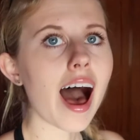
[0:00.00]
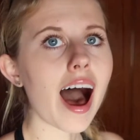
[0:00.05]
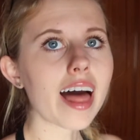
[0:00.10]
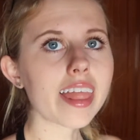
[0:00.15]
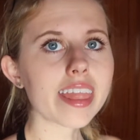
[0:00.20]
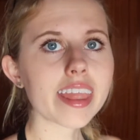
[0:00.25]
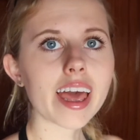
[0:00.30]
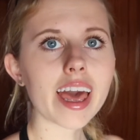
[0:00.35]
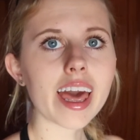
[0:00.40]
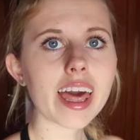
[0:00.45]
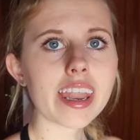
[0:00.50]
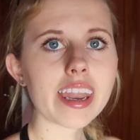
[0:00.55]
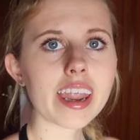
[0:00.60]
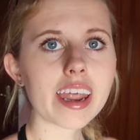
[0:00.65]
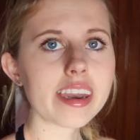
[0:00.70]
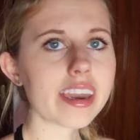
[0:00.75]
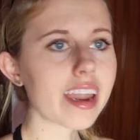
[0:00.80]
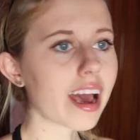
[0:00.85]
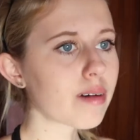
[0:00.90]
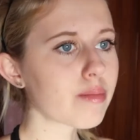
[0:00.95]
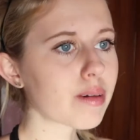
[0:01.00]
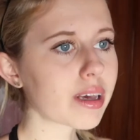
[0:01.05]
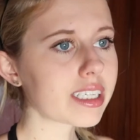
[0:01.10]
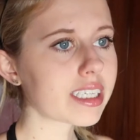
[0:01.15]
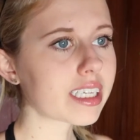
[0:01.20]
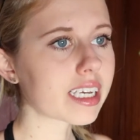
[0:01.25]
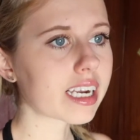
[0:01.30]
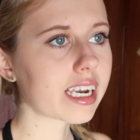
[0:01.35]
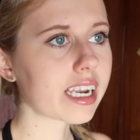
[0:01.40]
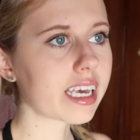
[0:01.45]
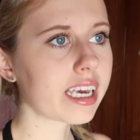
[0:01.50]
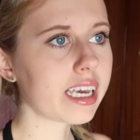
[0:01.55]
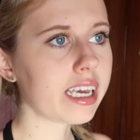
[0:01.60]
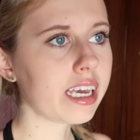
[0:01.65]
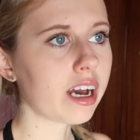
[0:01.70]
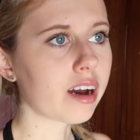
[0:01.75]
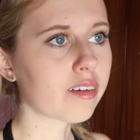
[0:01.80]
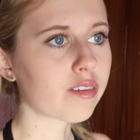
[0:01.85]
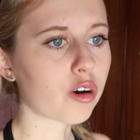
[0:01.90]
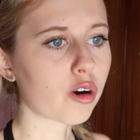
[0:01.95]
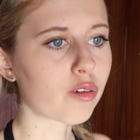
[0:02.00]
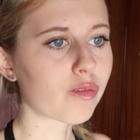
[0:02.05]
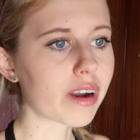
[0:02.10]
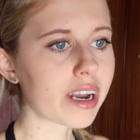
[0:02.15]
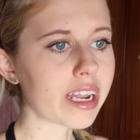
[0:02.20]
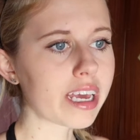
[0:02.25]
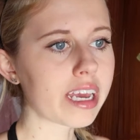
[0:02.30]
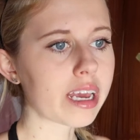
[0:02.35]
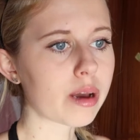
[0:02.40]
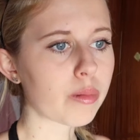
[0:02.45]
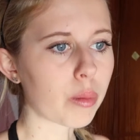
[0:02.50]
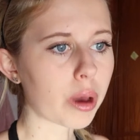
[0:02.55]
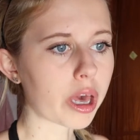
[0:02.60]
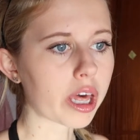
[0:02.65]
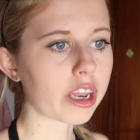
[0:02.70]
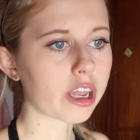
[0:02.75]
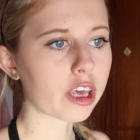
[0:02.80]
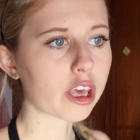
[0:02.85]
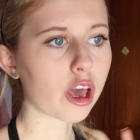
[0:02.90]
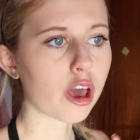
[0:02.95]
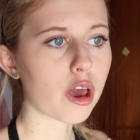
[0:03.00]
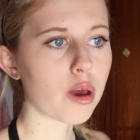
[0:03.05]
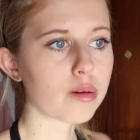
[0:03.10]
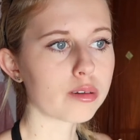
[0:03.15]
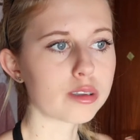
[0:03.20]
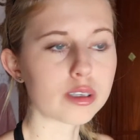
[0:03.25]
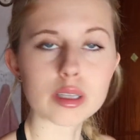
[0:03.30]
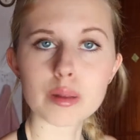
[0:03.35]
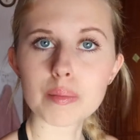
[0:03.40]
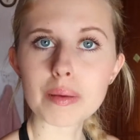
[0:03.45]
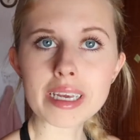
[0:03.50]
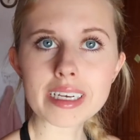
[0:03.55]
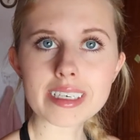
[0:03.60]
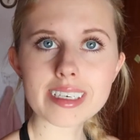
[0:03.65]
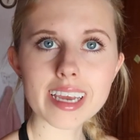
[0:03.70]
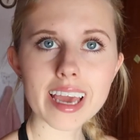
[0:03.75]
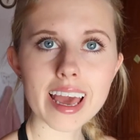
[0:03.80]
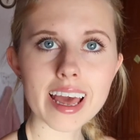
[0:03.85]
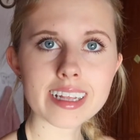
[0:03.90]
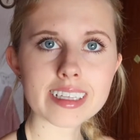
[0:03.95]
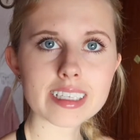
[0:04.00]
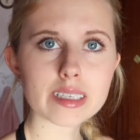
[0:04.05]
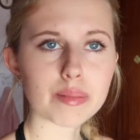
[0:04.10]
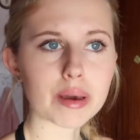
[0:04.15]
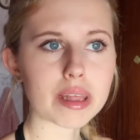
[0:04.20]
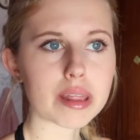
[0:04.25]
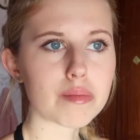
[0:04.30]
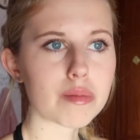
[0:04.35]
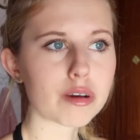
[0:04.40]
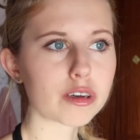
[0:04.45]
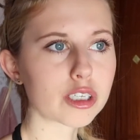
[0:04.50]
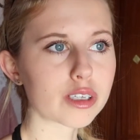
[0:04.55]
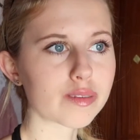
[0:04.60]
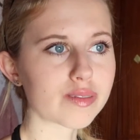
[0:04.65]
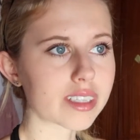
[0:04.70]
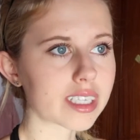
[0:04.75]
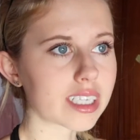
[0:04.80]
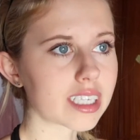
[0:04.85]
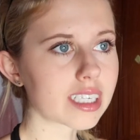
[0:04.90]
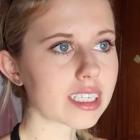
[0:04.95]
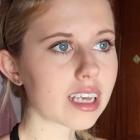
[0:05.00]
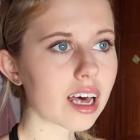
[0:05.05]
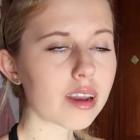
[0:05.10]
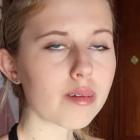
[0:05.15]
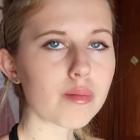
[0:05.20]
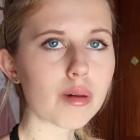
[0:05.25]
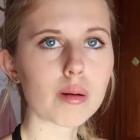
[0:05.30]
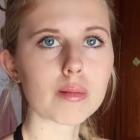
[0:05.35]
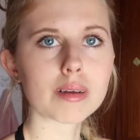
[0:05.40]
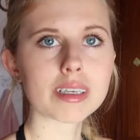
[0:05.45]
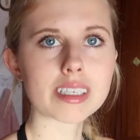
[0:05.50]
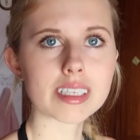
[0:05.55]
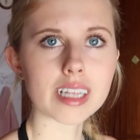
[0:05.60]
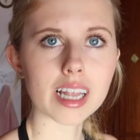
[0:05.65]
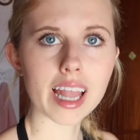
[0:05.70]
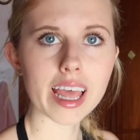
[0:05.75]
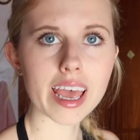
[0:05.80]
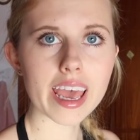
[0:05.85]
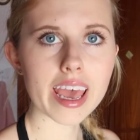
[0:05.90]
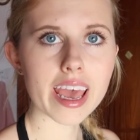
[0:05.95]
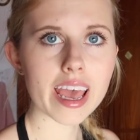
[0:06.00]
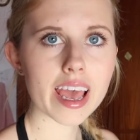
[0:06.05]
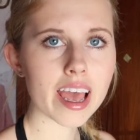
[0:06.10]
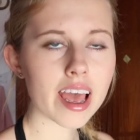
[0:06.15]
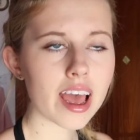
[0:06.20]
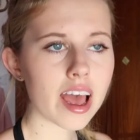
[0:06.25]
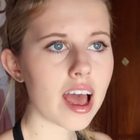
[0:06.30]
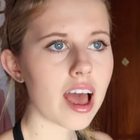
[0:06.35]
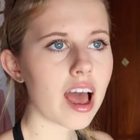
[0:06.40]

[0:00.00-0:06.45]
and then now basically I've got ready and we're gonna go to the beach again to make the most of the sun while we're still here